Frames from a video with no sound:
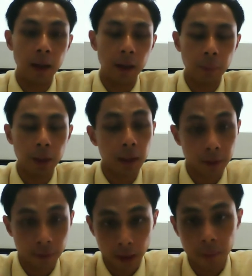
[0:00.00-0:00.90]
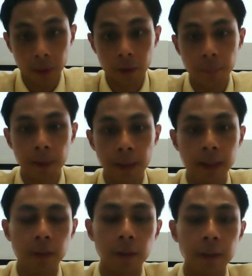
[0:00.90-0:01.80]
in the scalp area, please
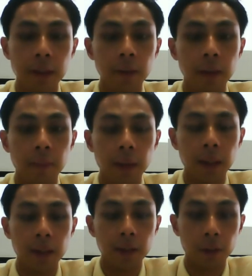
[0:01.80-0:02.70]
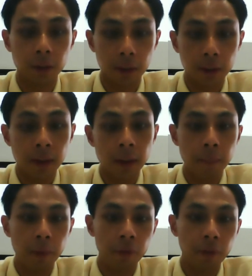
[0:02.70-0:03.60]
consult a medical doctor
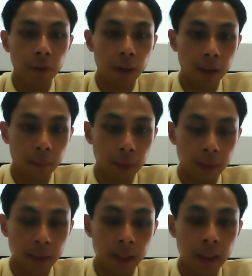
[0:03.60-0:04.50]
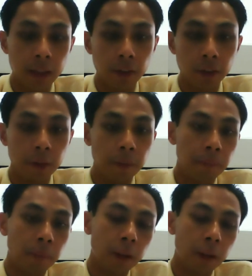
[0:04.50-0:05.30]
before deciding on